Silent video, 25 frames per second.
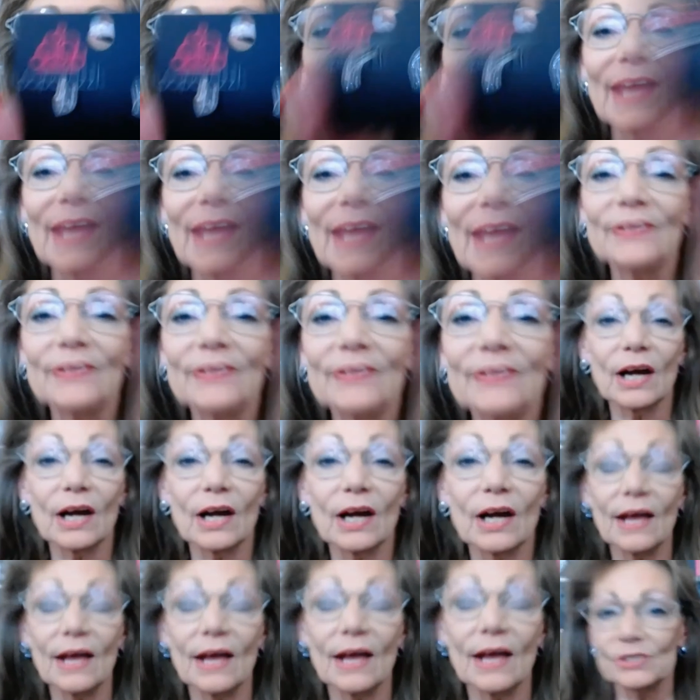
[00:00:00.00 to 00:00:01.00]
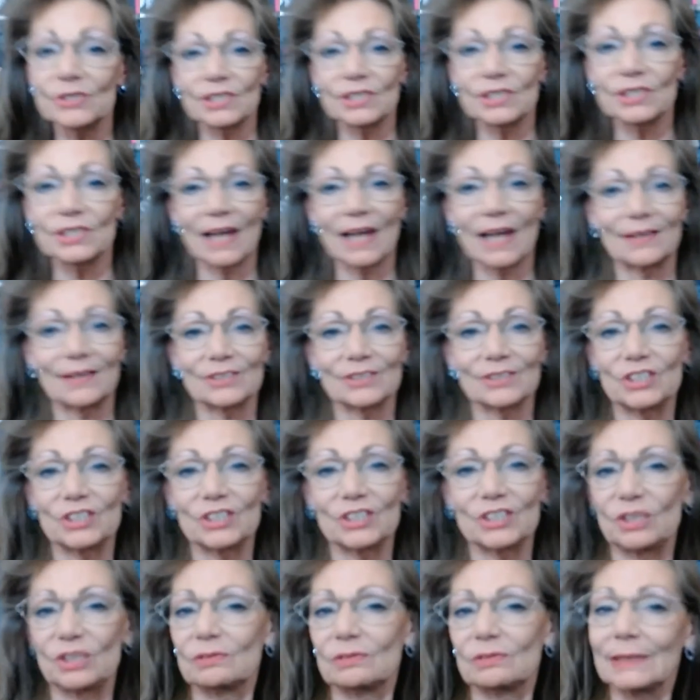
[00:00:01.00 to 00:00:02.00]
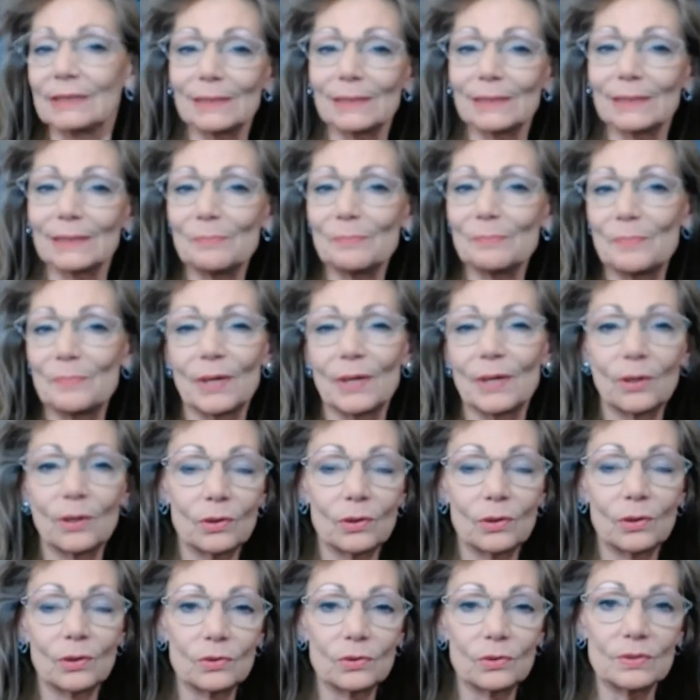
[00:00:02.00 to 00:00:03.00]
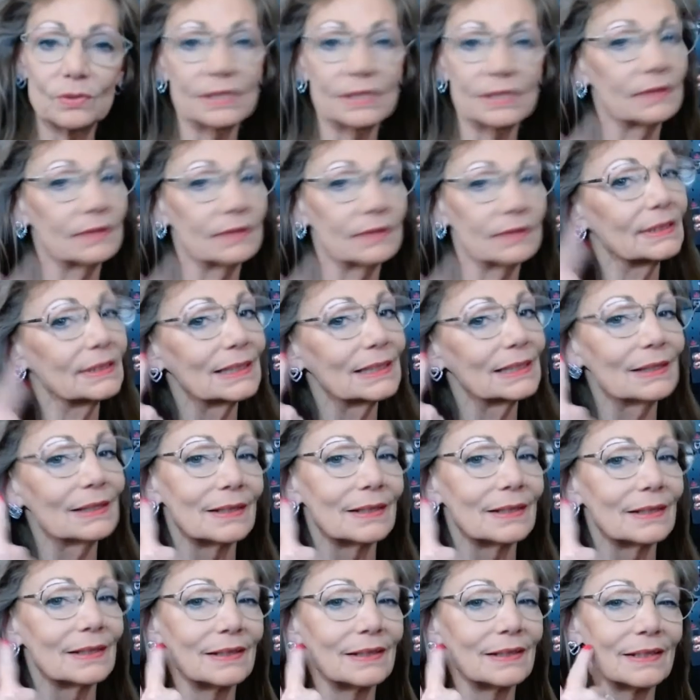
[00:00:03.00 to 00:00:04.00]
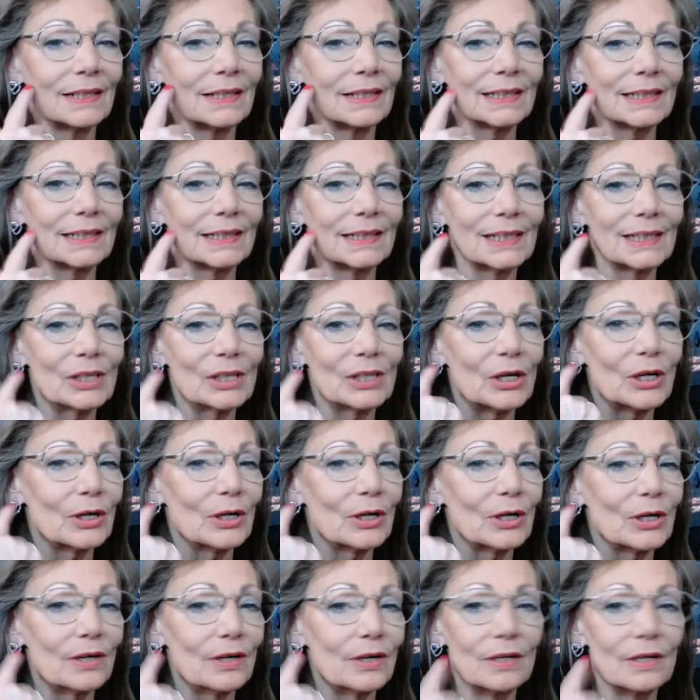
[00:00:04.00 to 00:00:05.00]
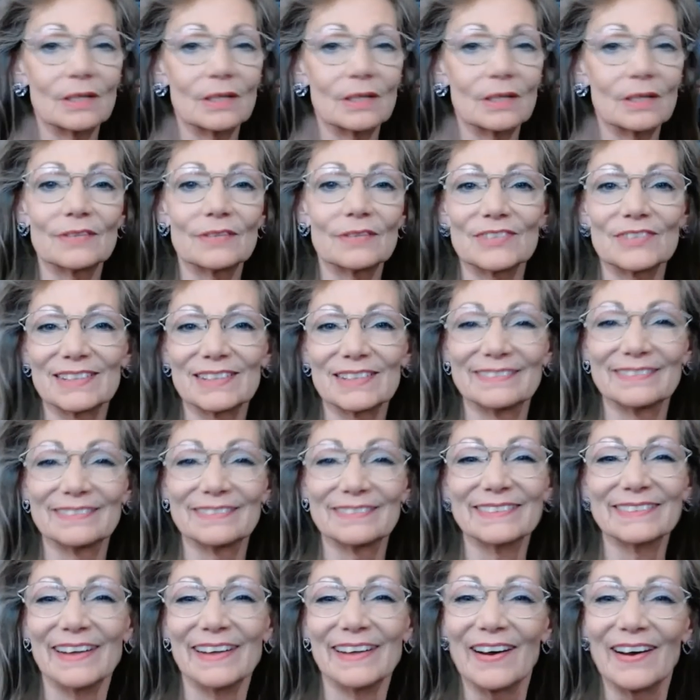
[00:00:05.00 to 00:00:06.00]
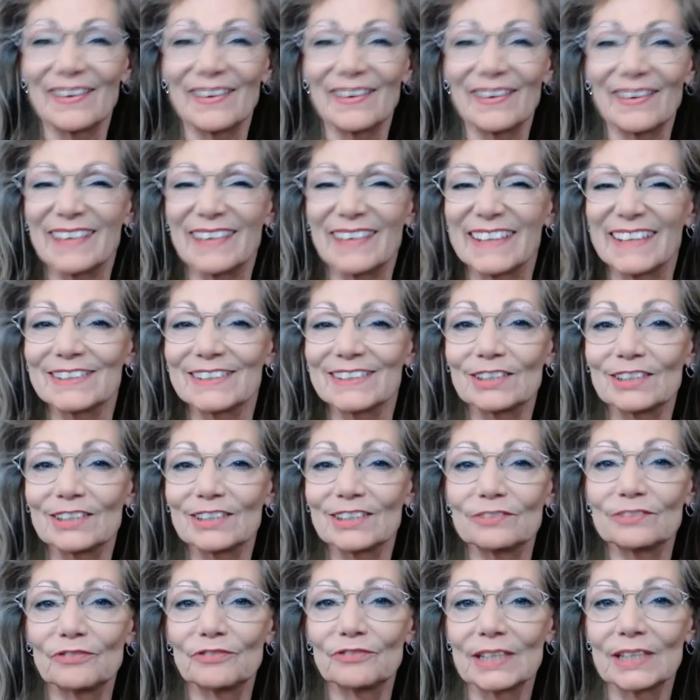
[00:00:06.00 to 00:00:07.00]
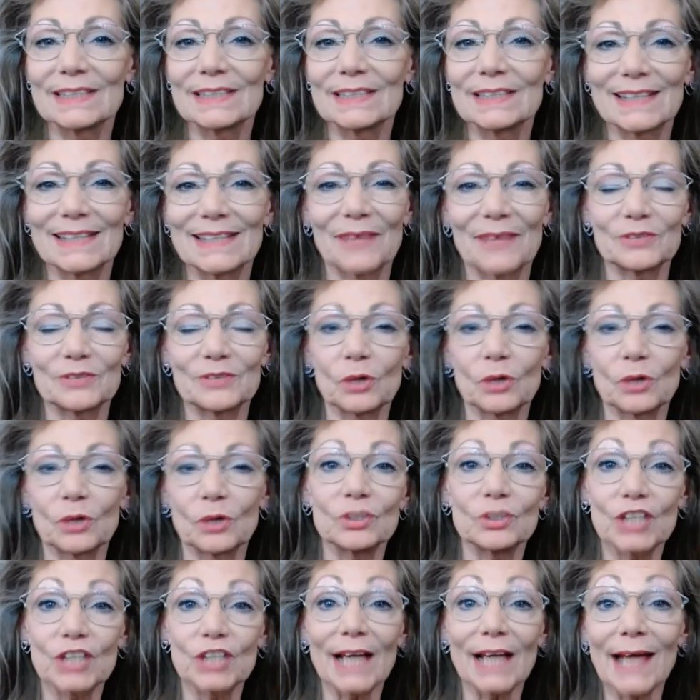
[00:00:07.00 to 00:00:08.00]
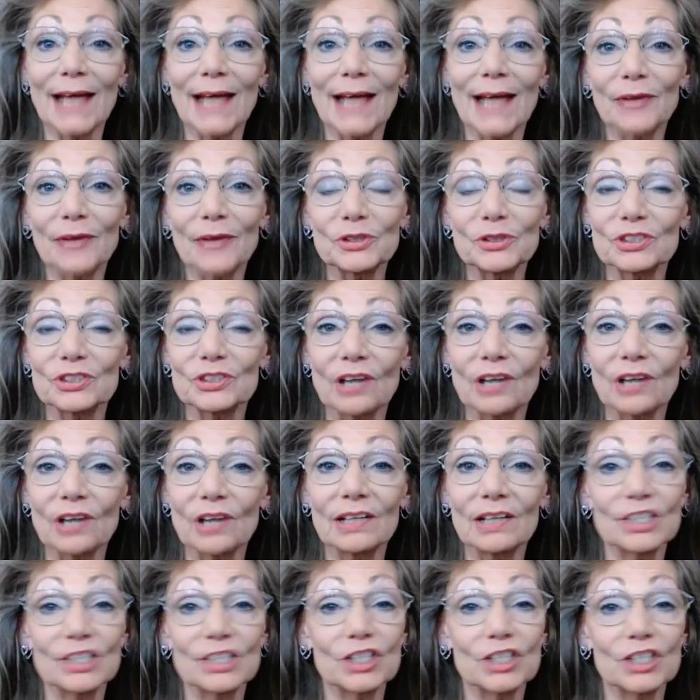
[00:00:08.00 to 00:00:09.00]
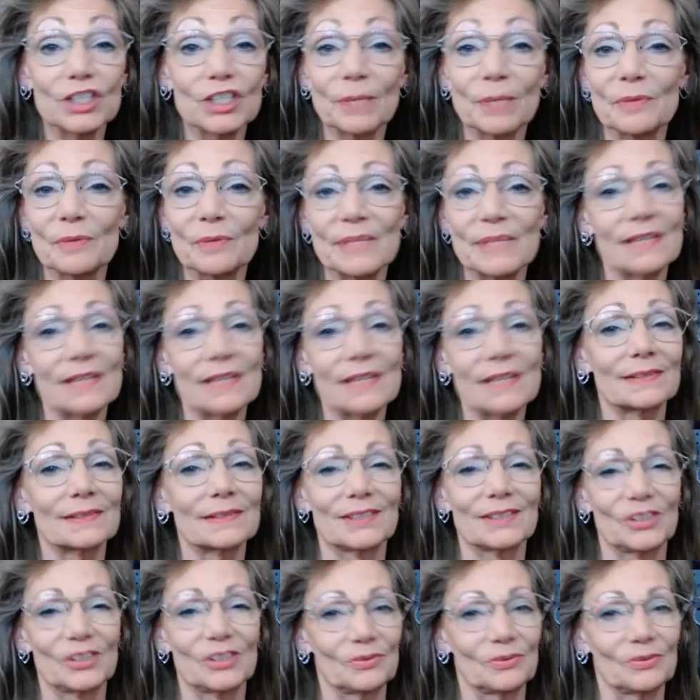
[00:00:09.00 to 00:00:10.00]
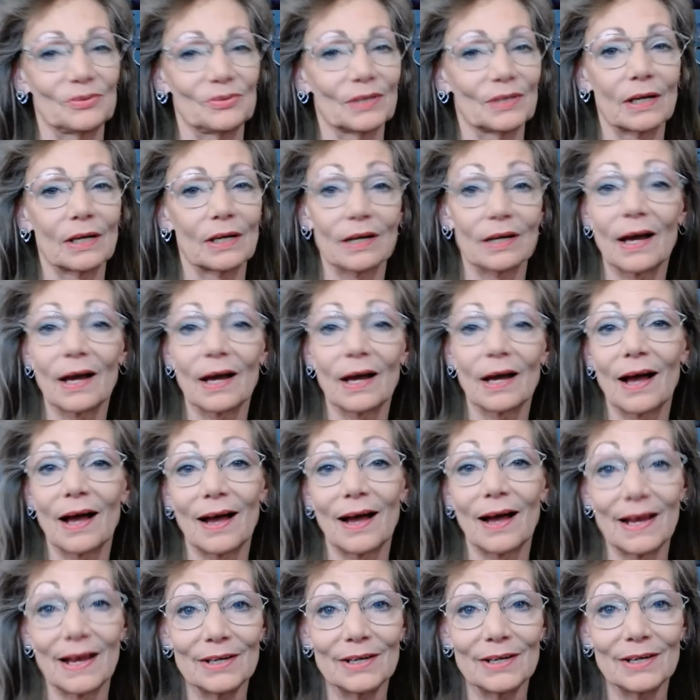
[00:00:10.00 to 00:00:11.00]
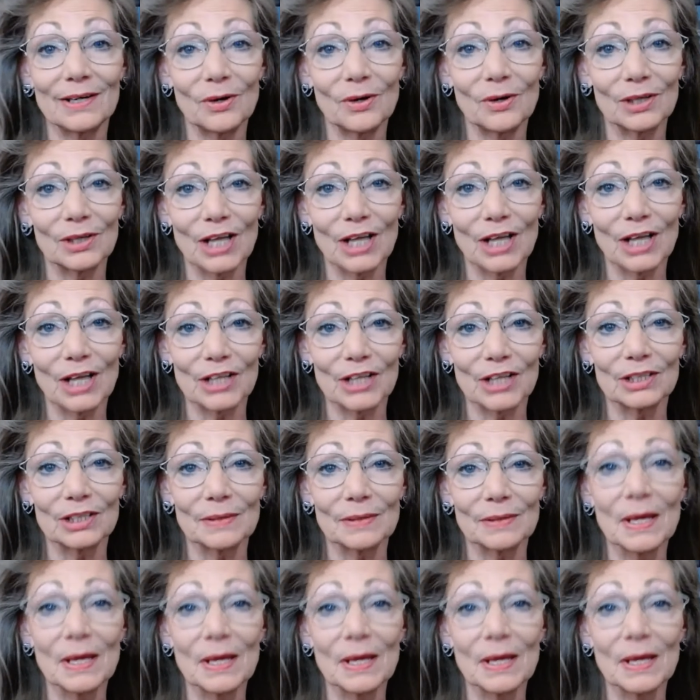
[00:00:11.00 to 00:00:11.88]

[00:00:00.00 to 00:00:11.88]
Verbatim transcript: And there are other styles too, little bows and little little curves and all kinds of good fun stuff. So check out the Starlet Shimmer because it's I know a lot of